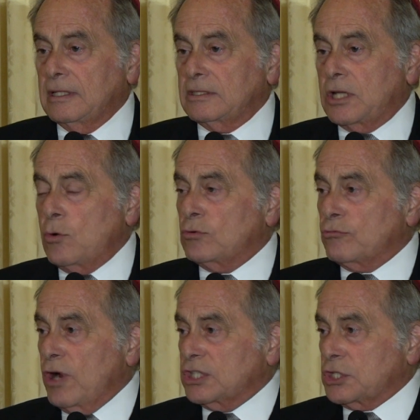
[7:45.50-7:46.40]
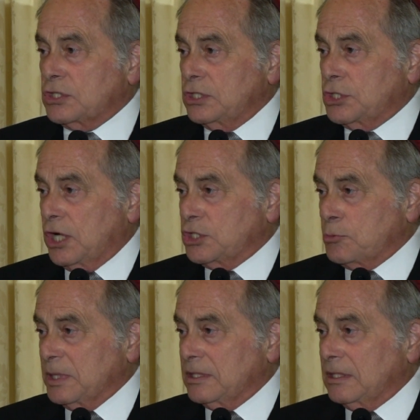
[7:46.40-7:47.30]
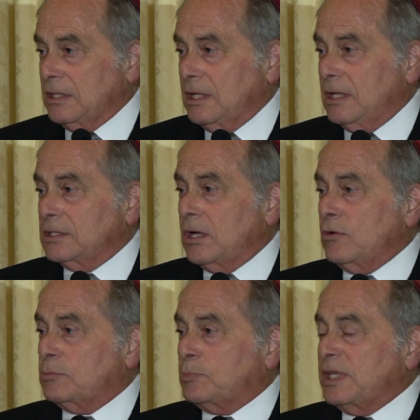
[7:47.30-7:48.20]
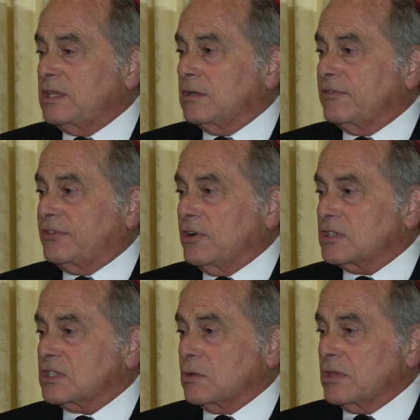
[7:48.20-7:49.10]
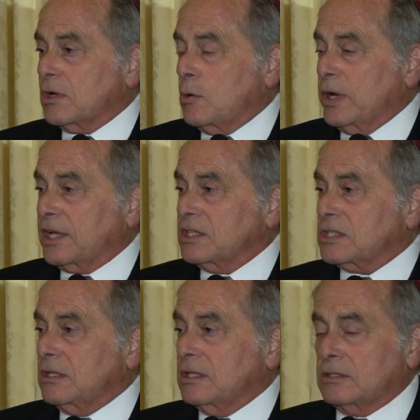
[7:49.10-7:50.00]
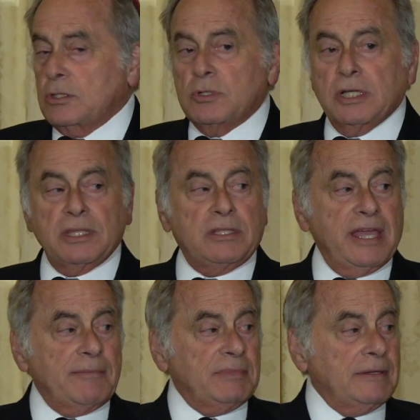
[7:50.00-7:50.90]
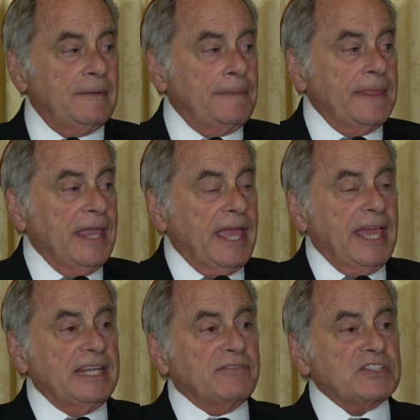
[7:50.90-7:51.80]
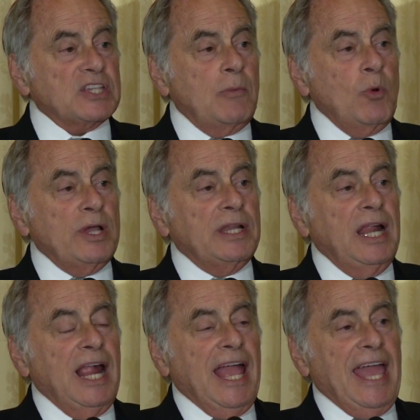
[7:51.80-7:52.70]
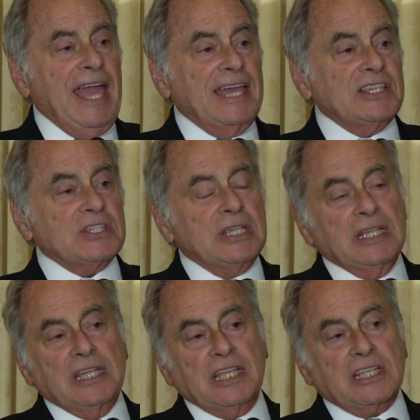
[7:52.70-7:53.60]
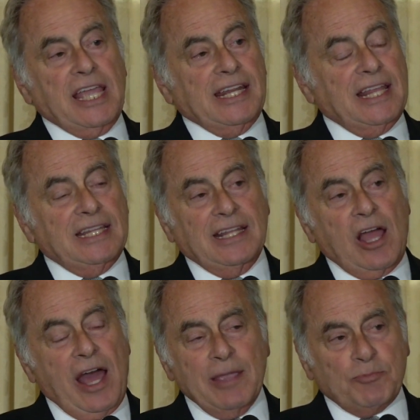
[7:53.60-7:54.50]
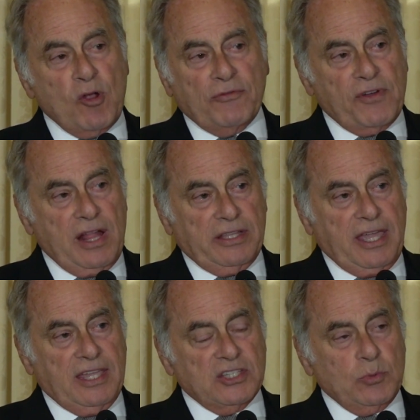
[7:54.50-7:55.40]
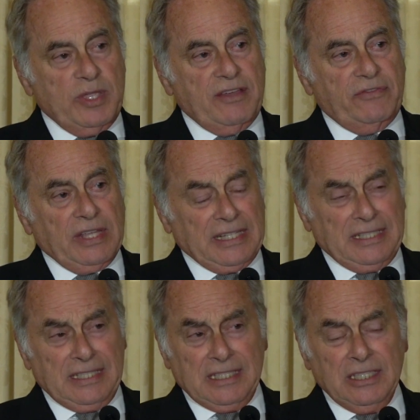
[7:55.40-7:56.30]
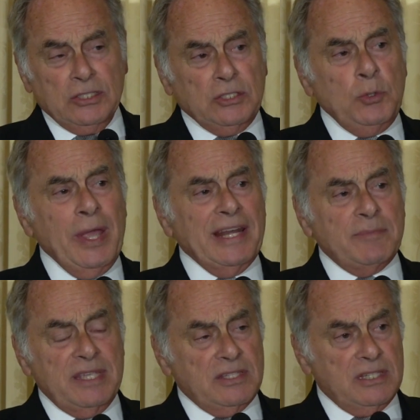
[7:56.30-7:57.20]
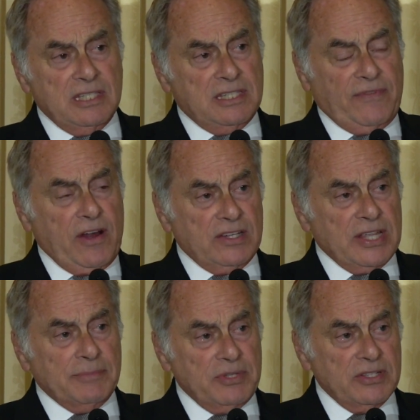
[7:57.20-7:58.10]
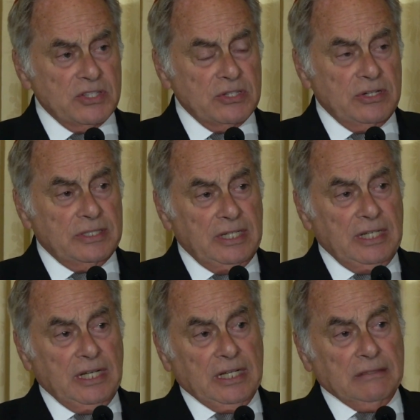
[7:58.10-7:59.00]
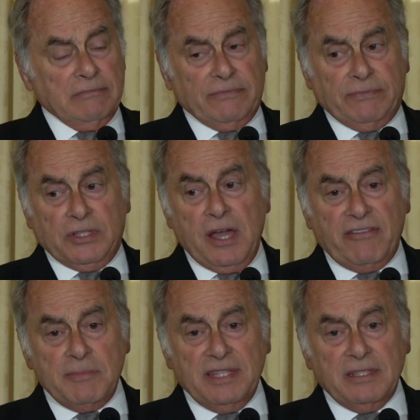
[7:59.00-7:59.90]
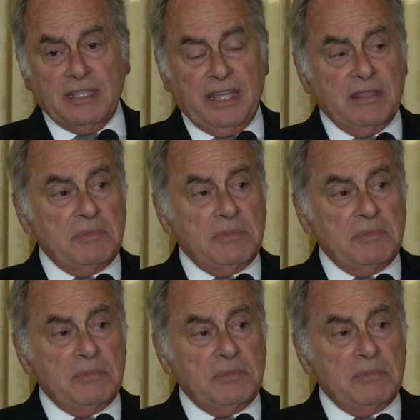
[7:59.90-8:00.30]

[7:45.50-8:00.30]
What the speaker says: Don't rush to judgment. Don't be the first or the quickest to condemn. And if someone has, and in a high-profile case, we have two enemies as far as I'm concerned, the government and the